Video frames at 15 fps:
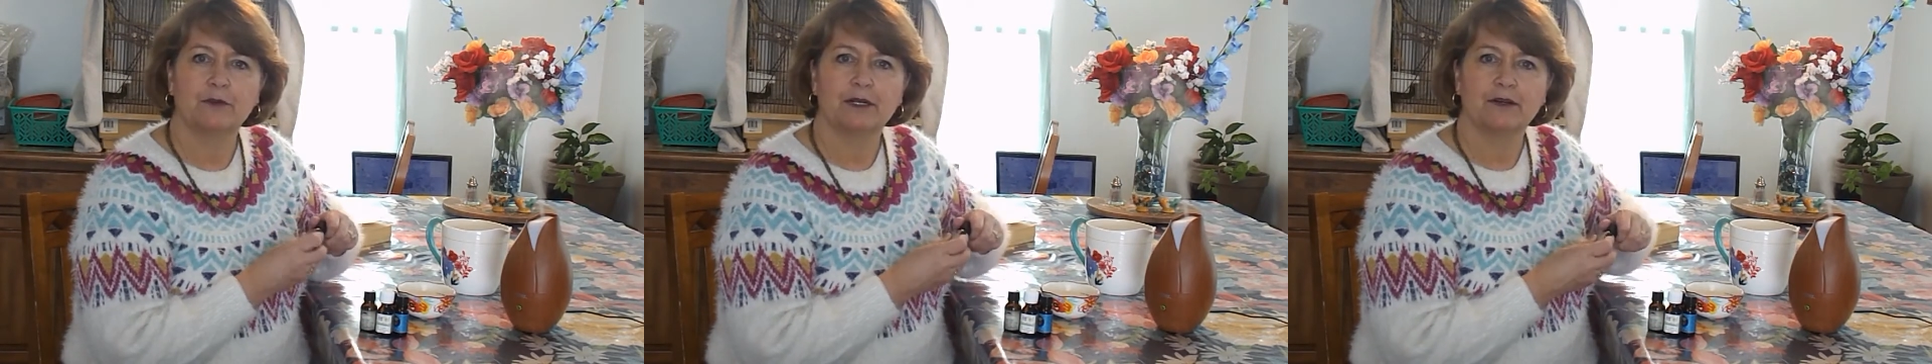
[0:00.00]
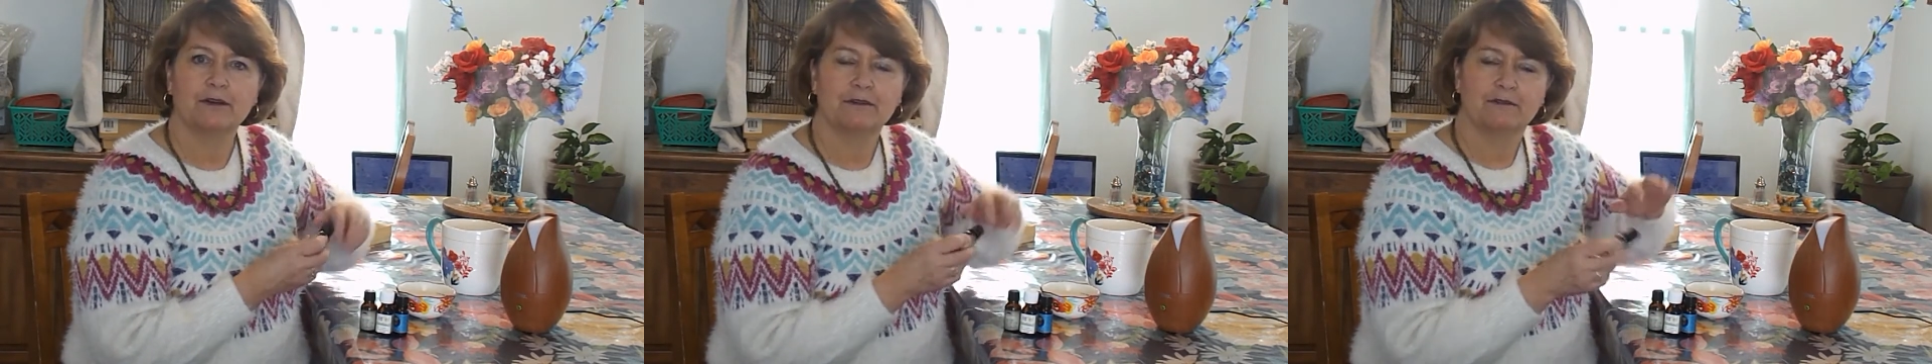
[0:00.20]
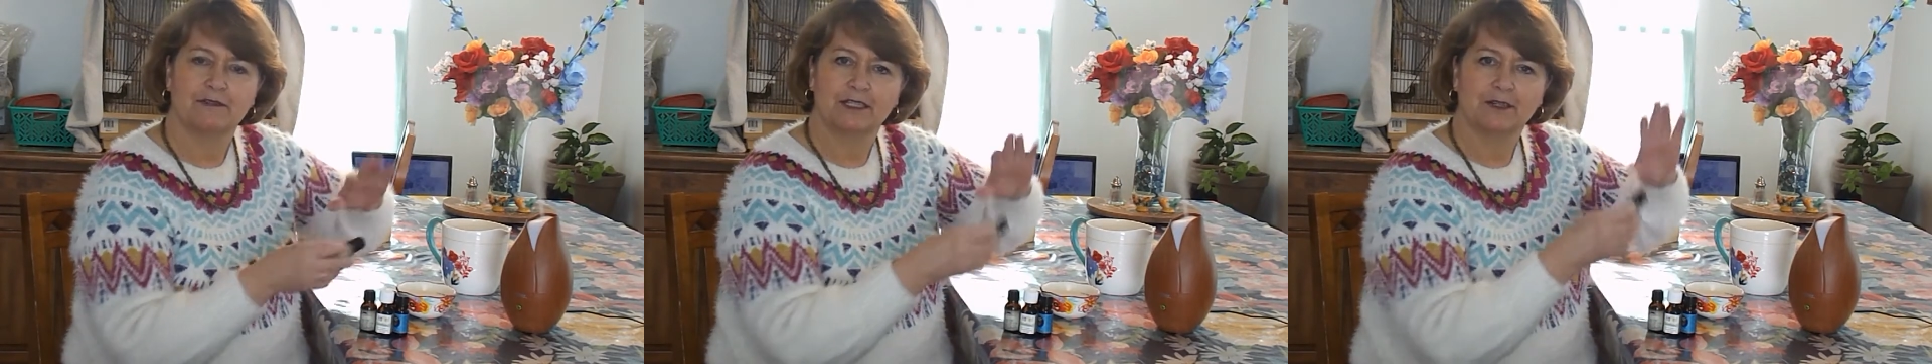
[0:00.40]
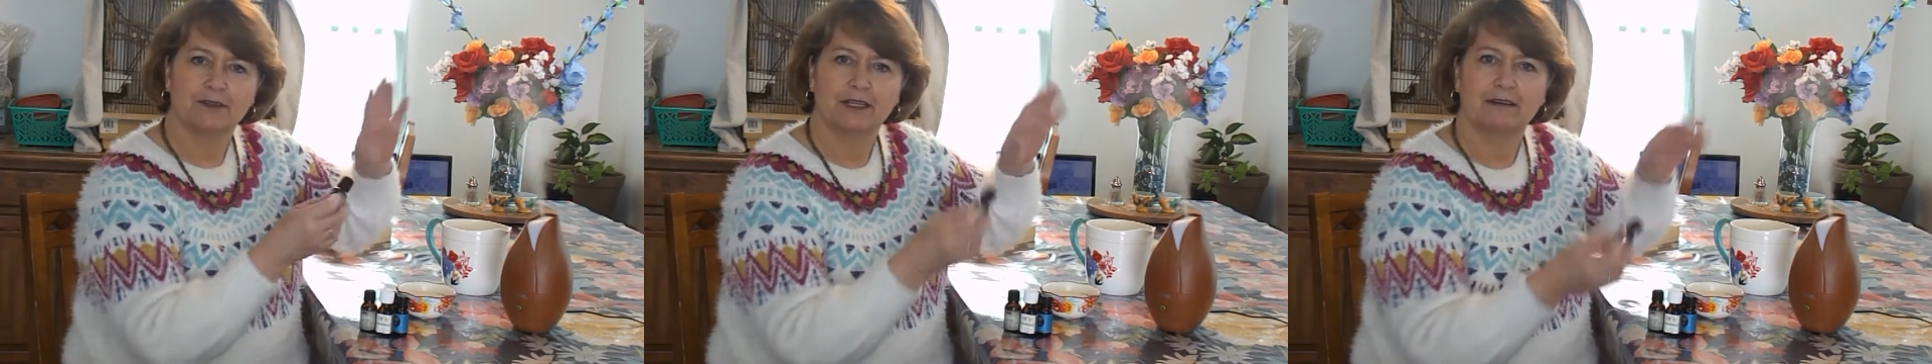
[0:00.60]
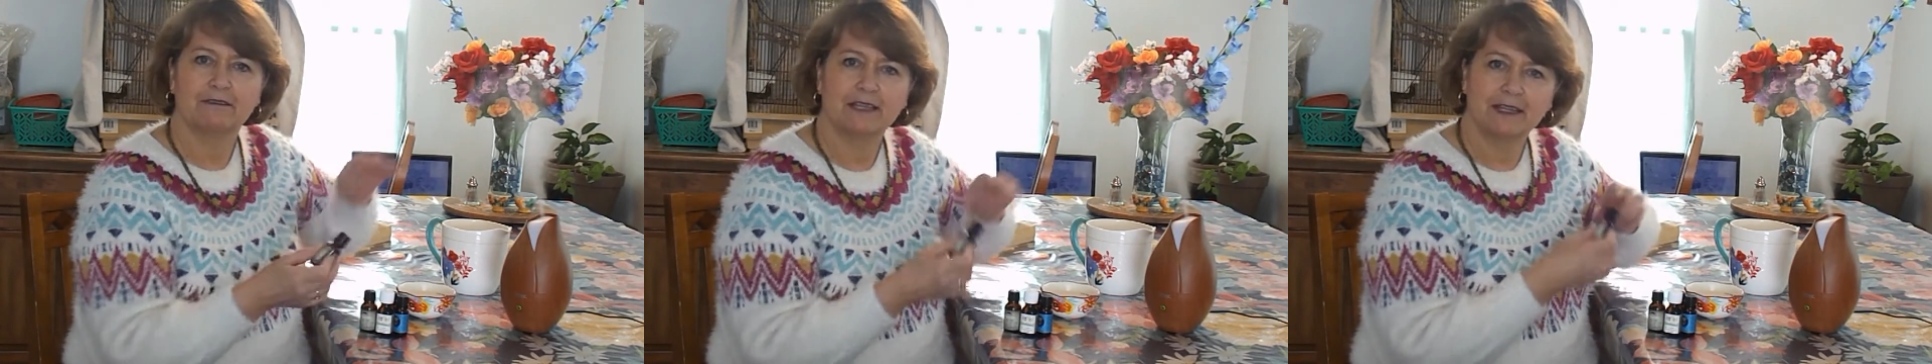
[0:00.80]
What a
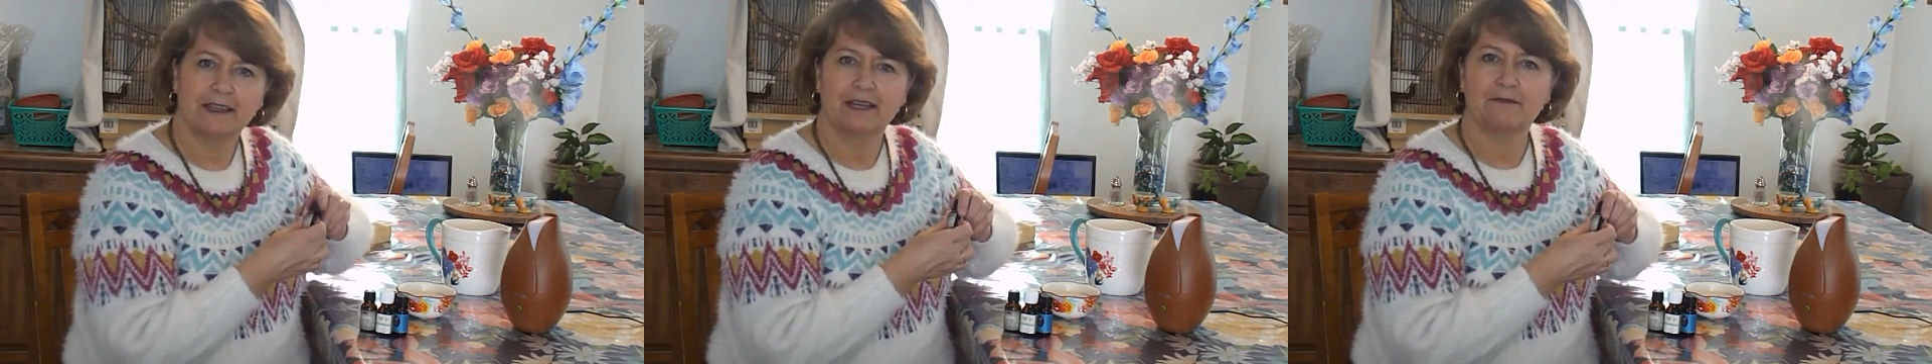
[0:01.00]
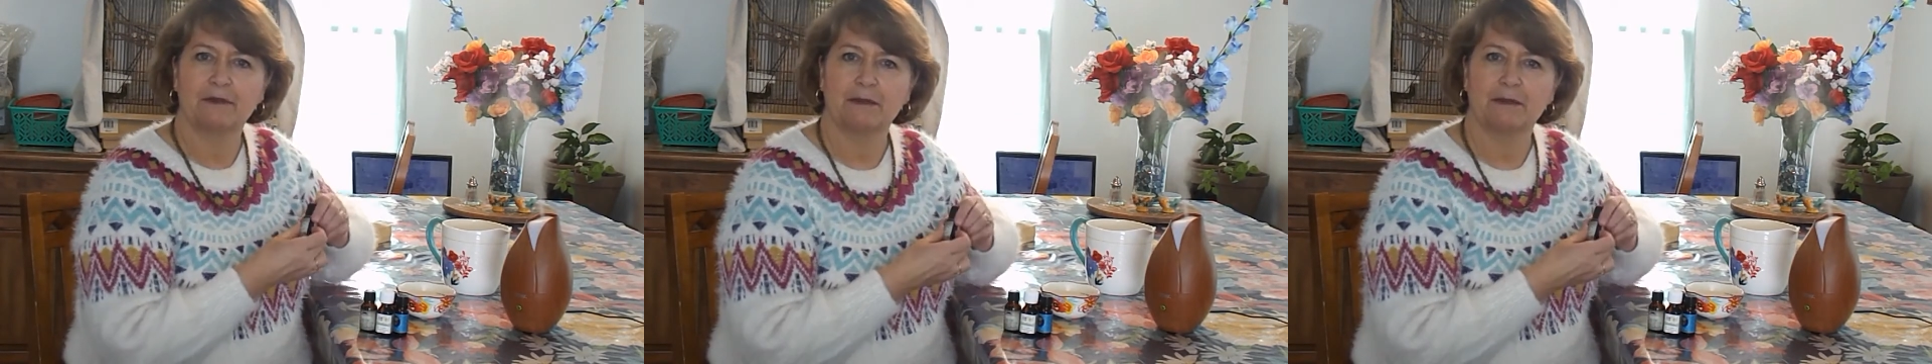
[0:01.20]
lovely thing,